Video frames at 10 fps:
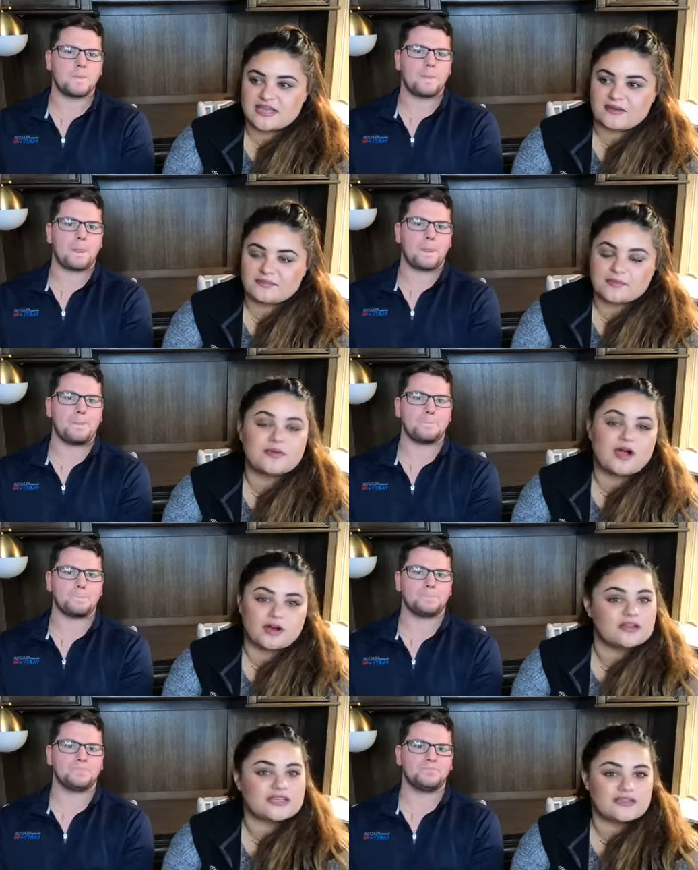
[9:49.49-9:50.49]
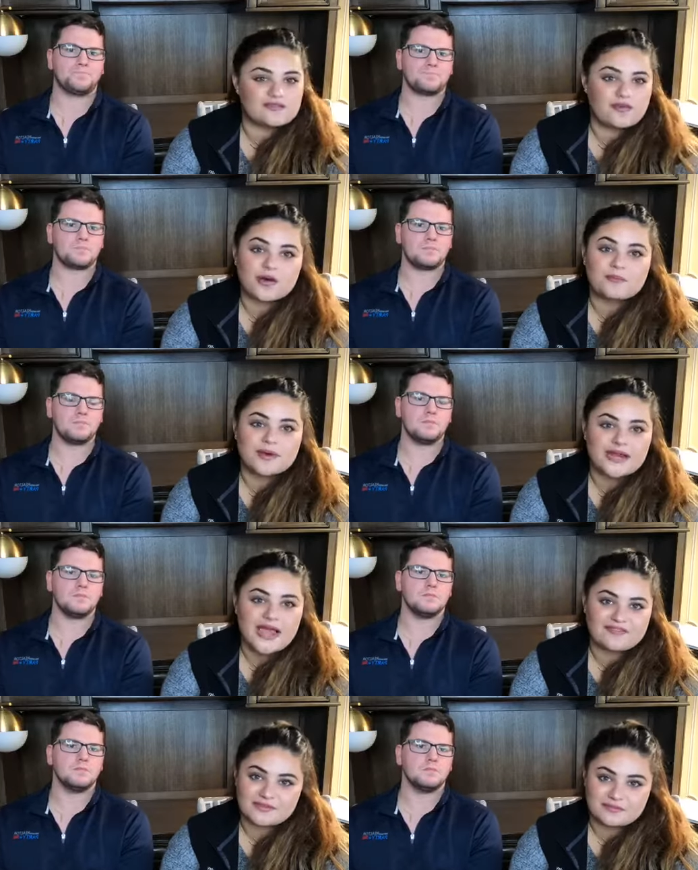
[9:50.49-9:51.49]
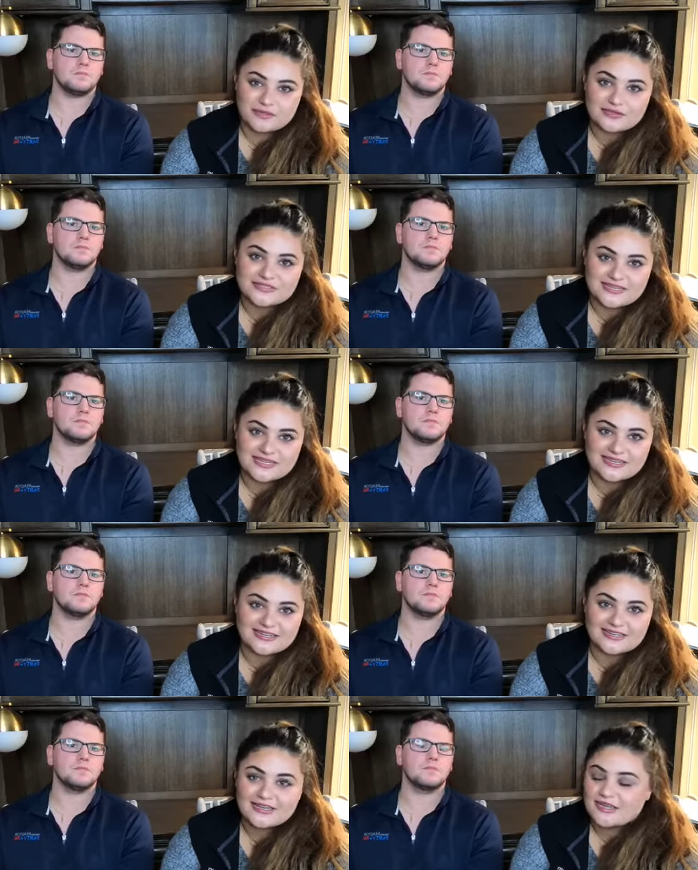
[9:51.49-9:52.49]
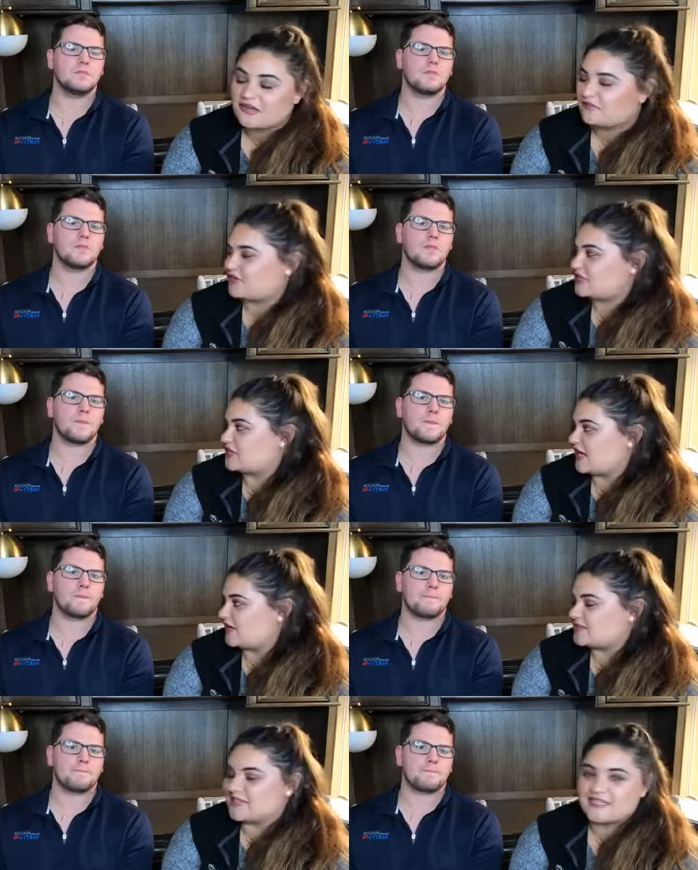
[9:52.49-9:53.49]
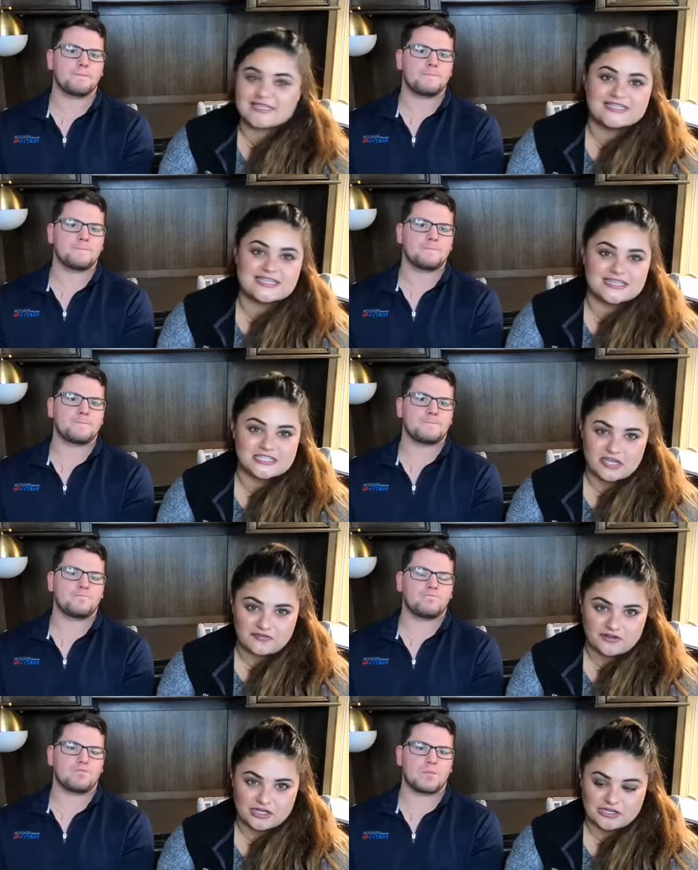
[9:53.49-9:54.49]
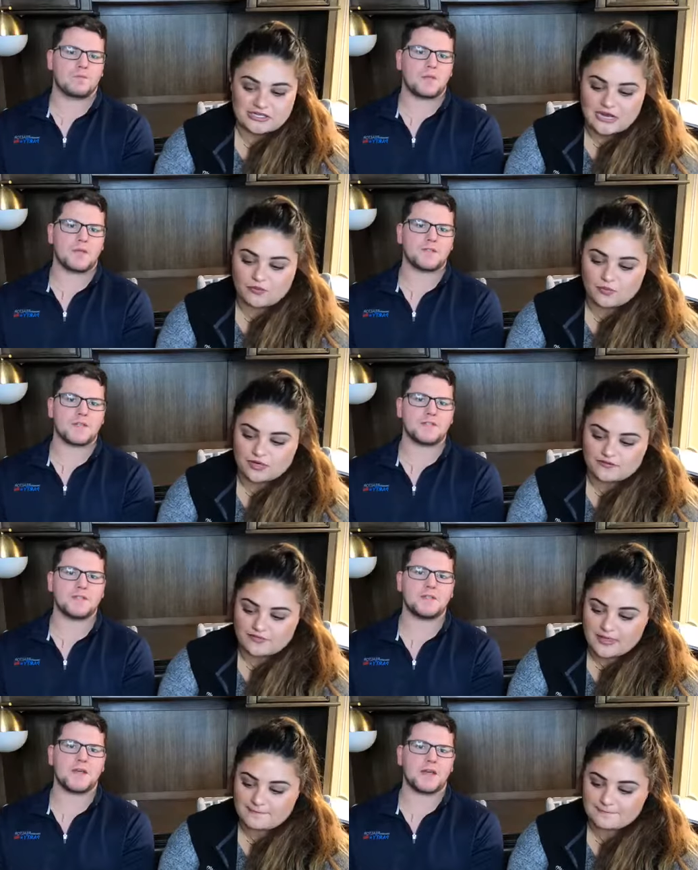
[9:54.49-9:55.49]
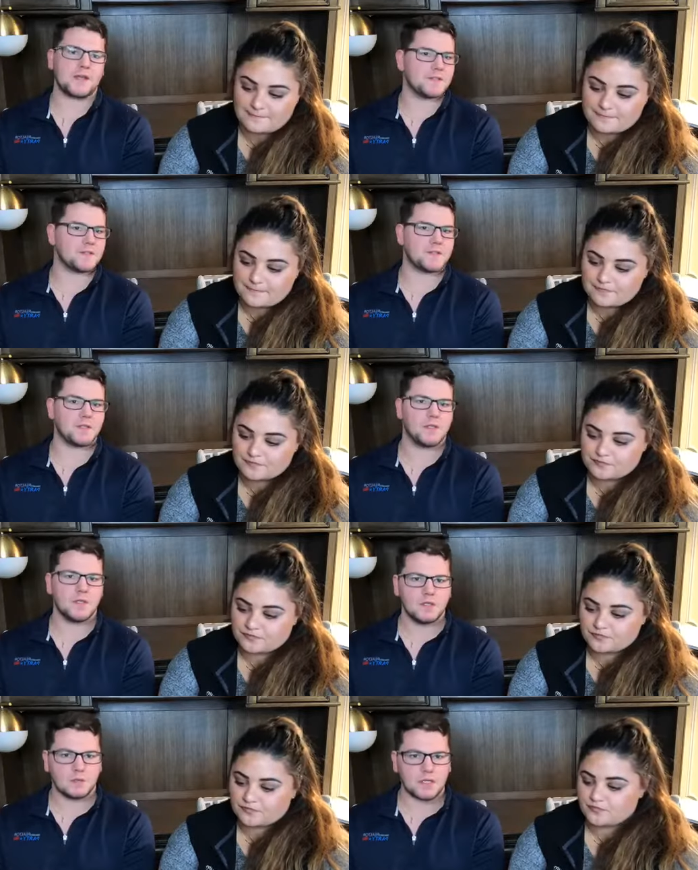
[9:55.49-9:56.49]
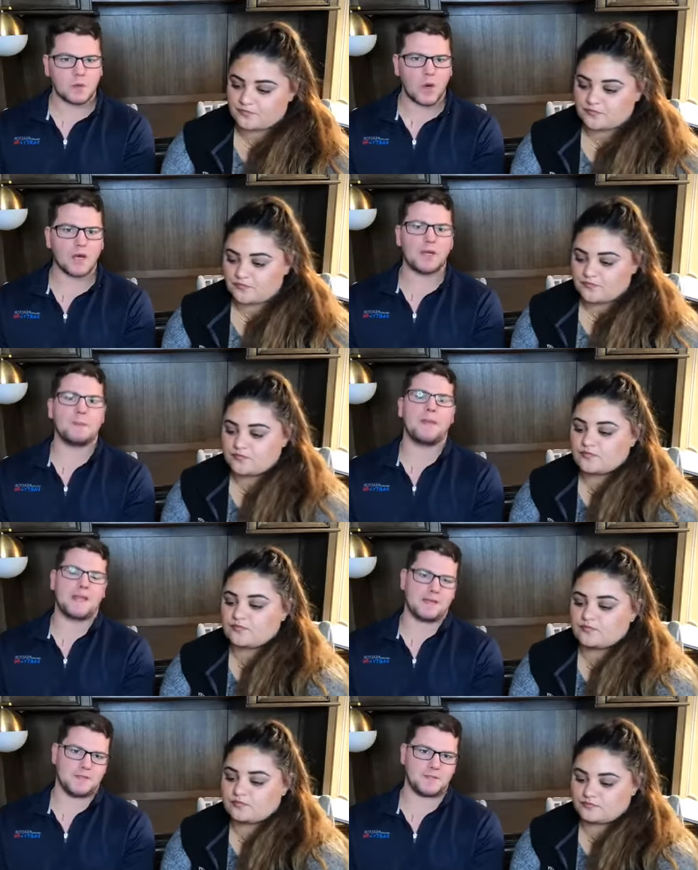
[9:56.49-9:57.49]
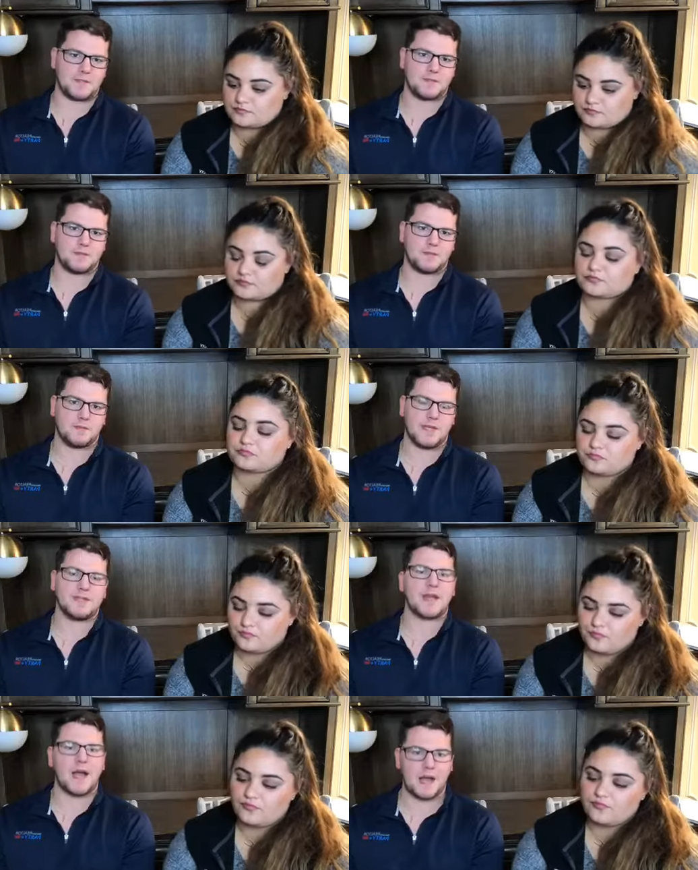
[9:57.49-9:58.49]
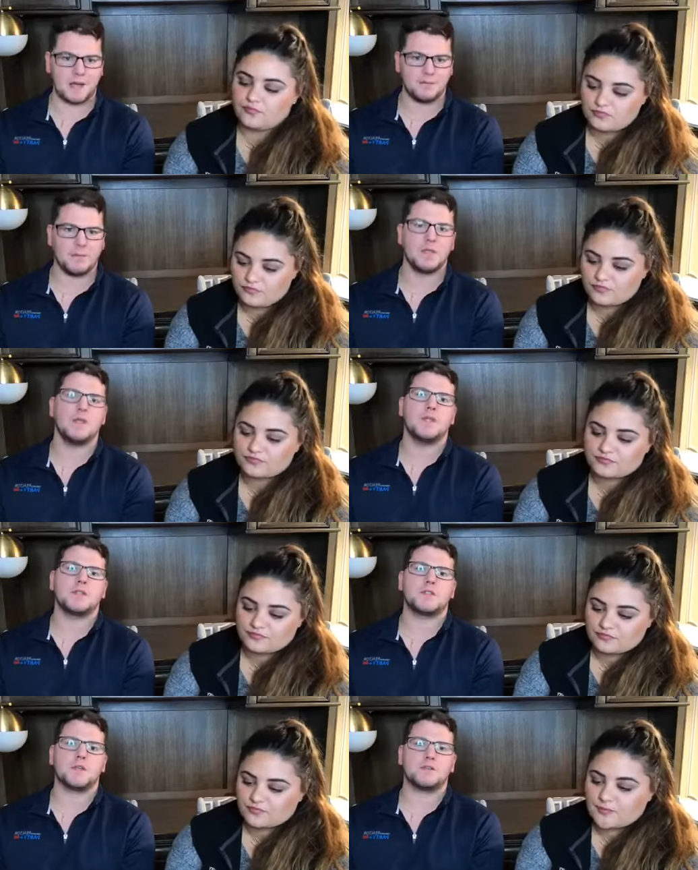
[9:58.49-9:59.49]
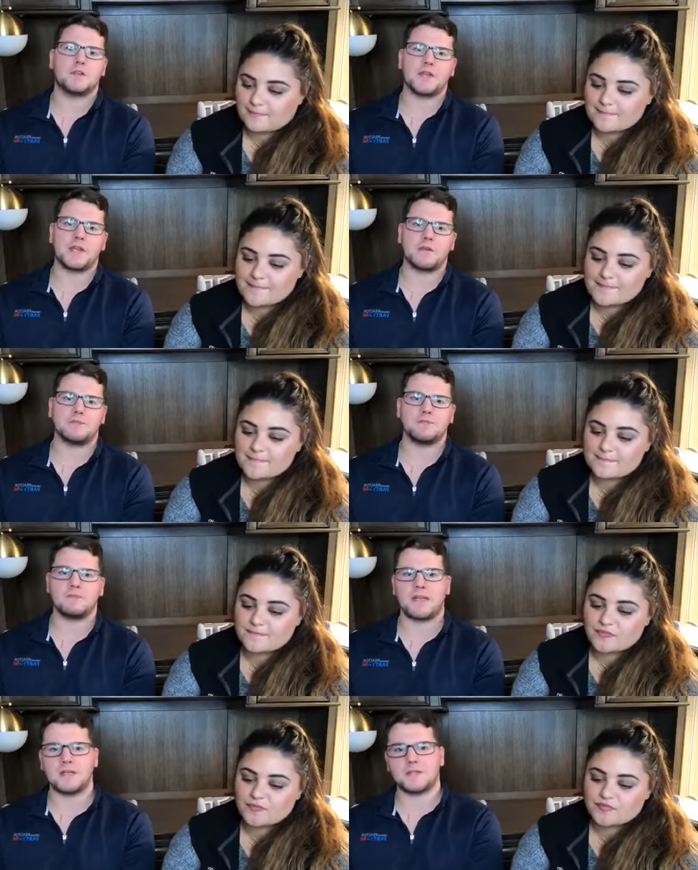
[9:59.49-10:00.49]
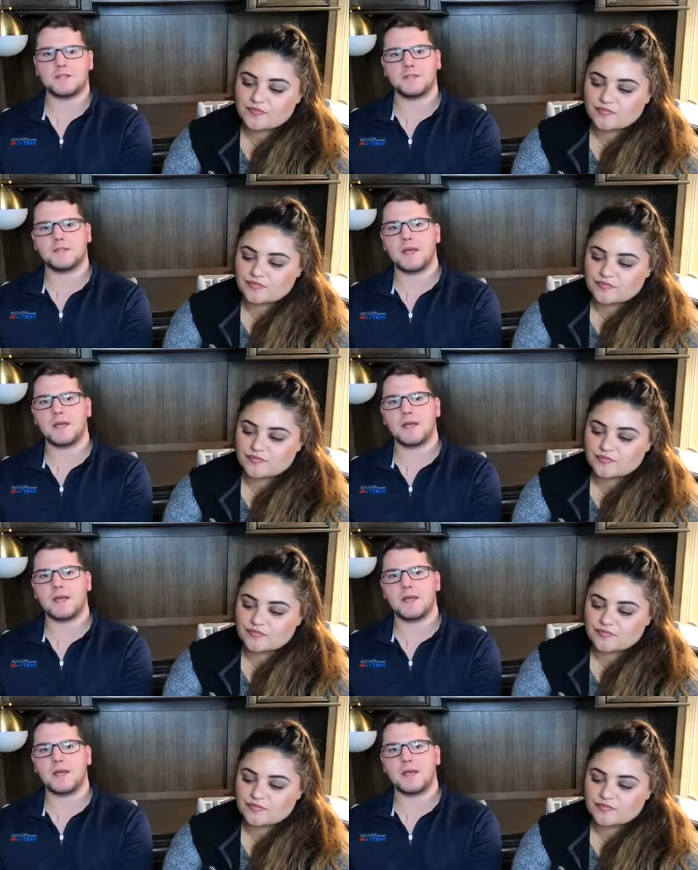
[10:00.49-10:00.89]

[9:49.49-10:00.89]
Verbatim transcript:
Speaker 1: that people are looking for but having built in fish tanks is definitely not because they see
Speaker 2: them. that as requiring maintenance and time so for them maintenance and